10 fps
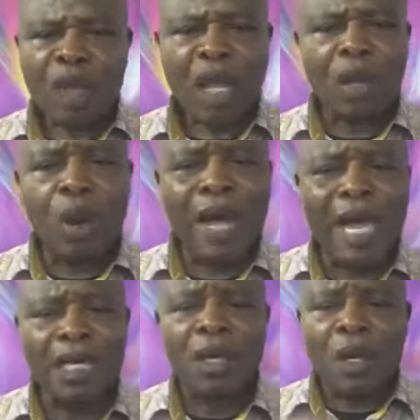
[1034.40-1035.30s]
Go
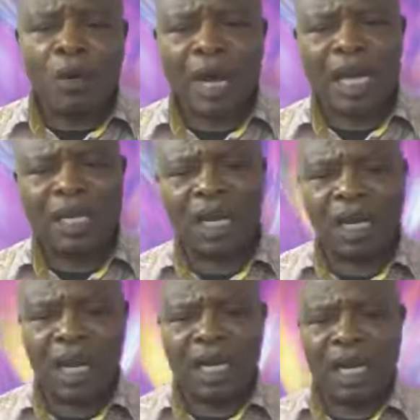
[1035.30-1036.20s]
ahead. Go ahead and
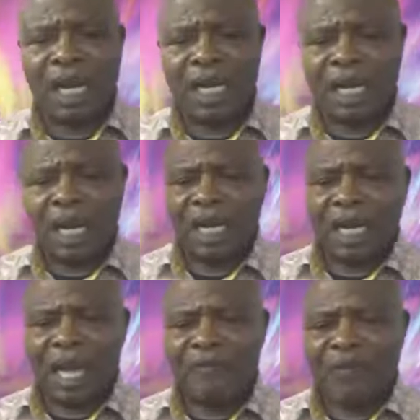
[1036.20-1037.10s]
declare, declare, declare,
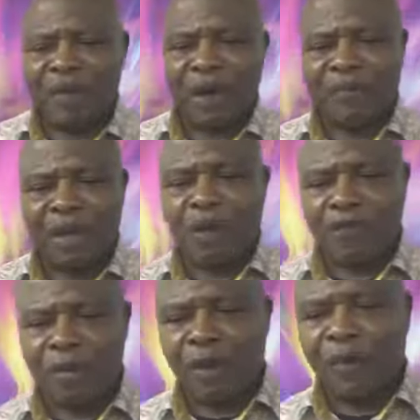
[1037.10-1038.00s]
declare favor, favor,
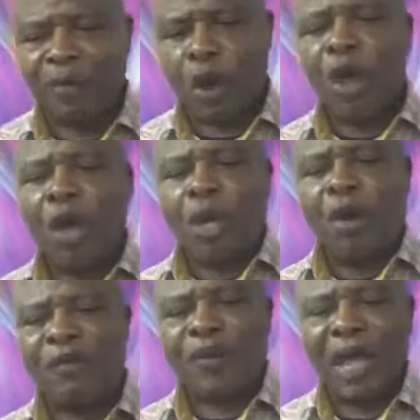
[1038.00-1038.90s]
favor, favor. You
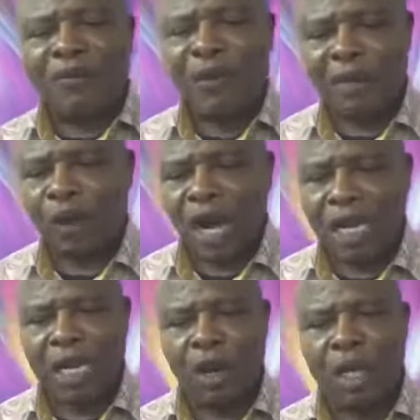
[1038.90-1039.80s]
will find favor.
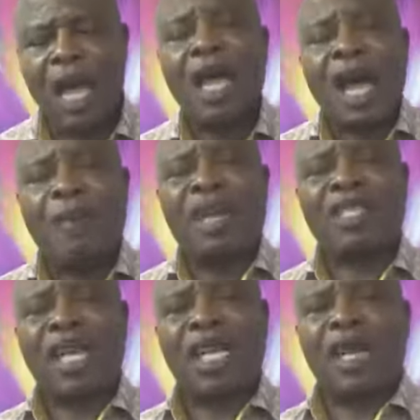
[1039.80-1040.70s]
Hallelujah. I'm a
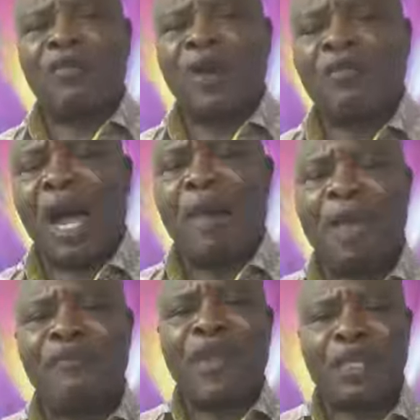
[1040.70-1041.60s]
channel of favor. I'm
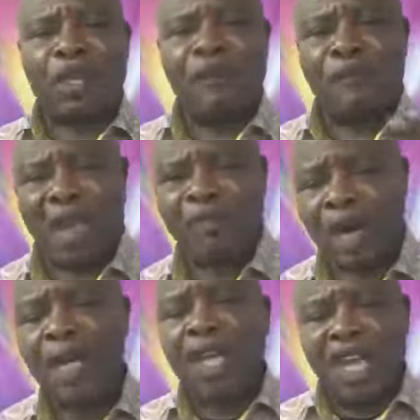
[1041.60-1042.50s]
a vessel of favor
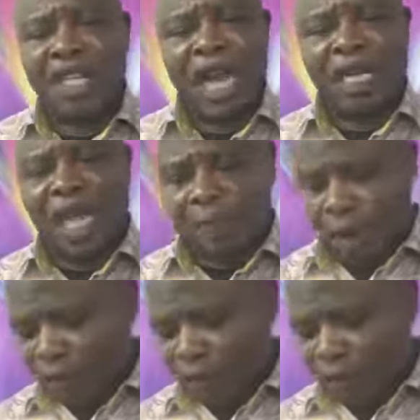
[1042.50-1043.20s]
in the name of